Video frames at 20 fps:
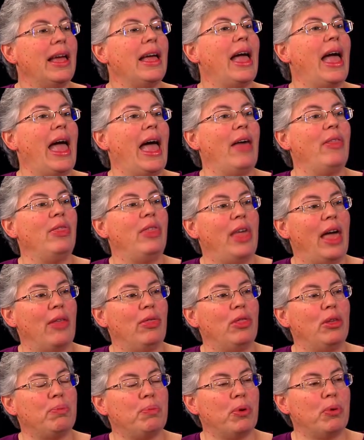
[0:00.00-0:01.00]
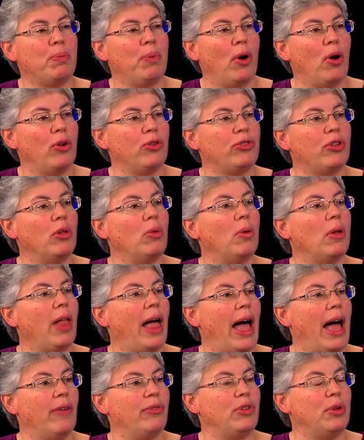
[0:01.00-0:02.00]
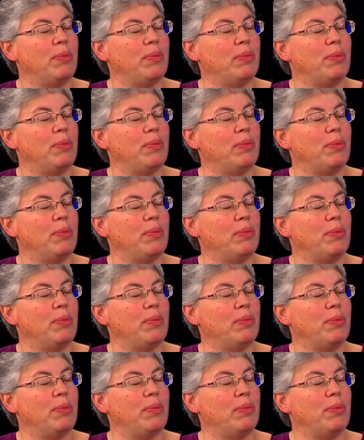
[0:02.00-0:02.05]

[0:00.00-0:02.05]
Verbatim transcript: and then the proposal will have to